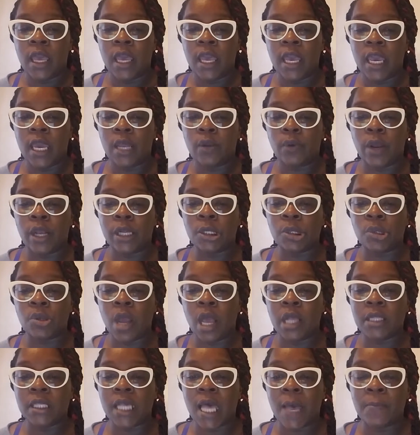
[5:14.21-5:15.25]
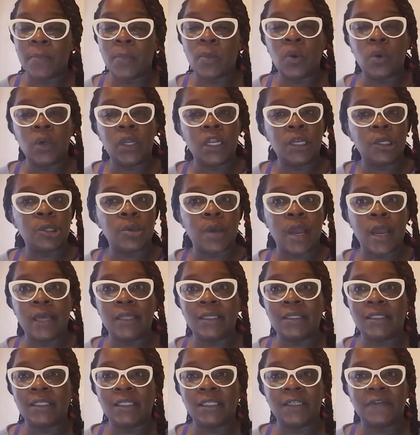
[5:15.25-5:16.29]
And restaurants, I'm going to try
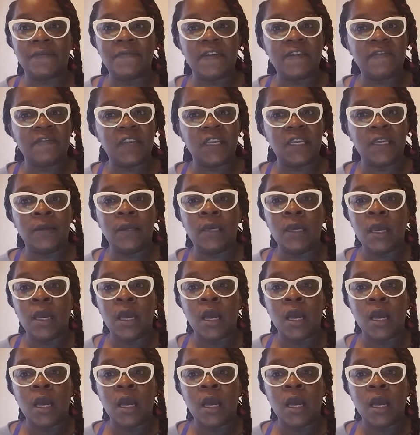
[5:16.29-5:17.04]
and stick to $50.